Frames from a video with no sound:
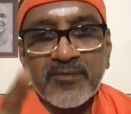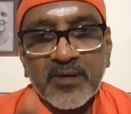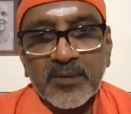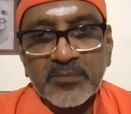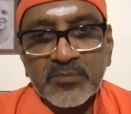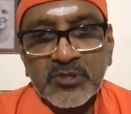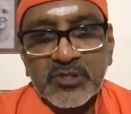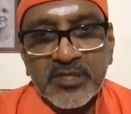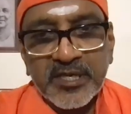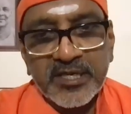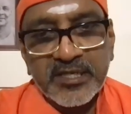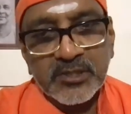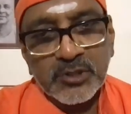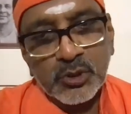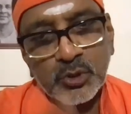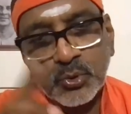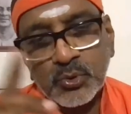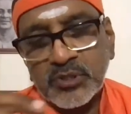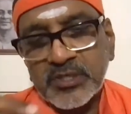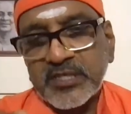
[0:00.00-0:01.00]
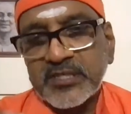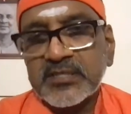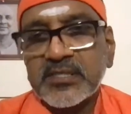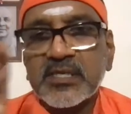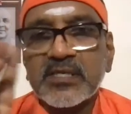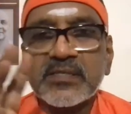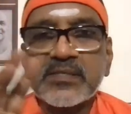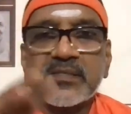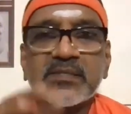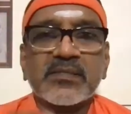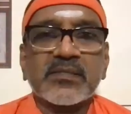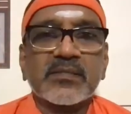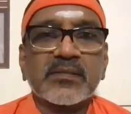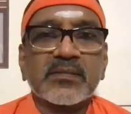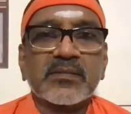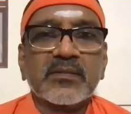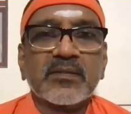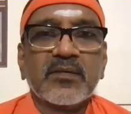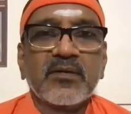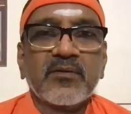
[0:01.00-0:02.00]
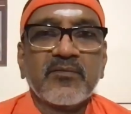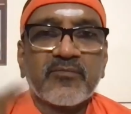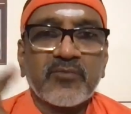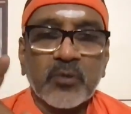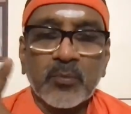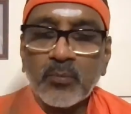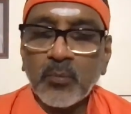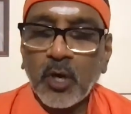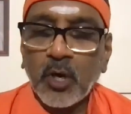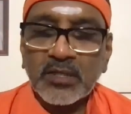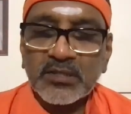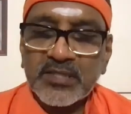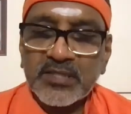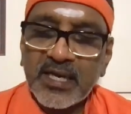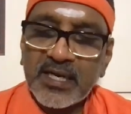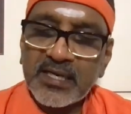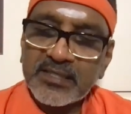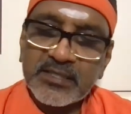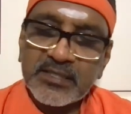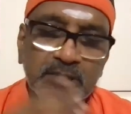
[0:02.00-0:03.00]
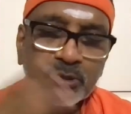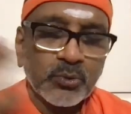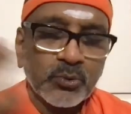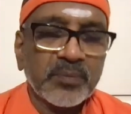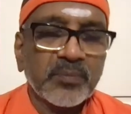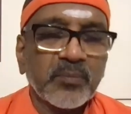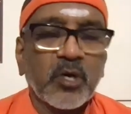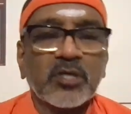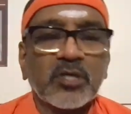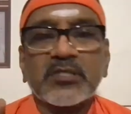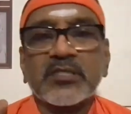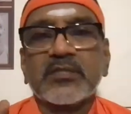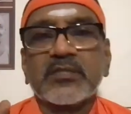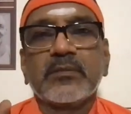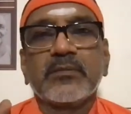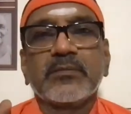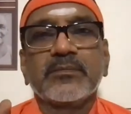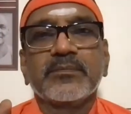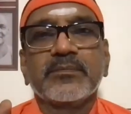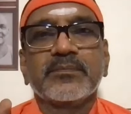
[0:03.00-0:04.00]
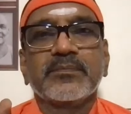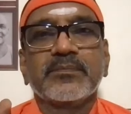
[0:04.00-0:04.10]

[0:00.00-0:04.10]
from change to changeless, from mortality to immortal.